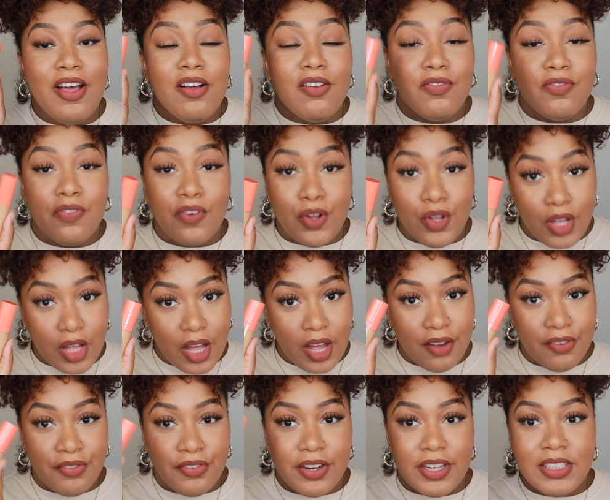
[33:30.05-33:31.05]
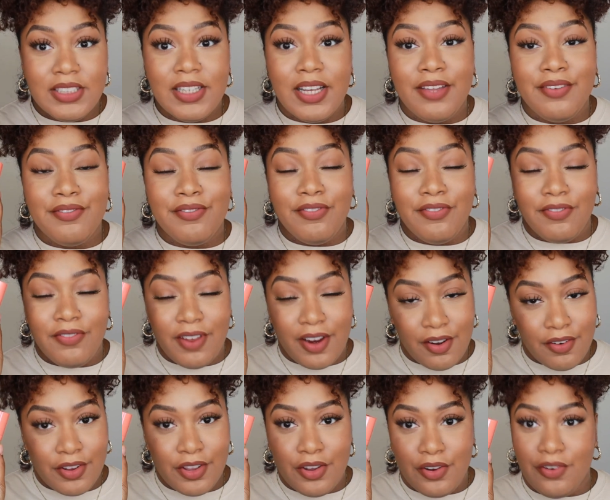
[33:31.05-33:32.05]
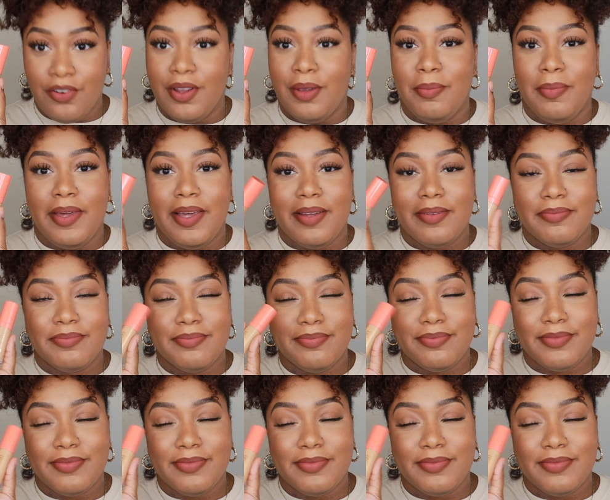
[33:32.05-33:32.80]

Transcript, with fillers: Full coverage and very creamy.